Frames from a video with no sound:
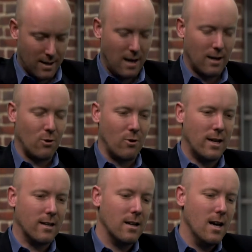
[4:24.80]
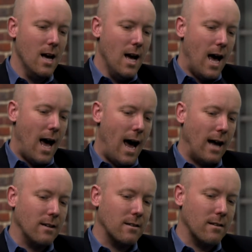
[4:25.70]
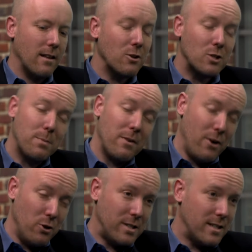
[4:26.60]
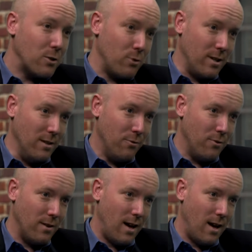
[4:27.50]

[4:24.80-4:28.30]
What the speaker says: Yeah, correct. And they used to be very secretive,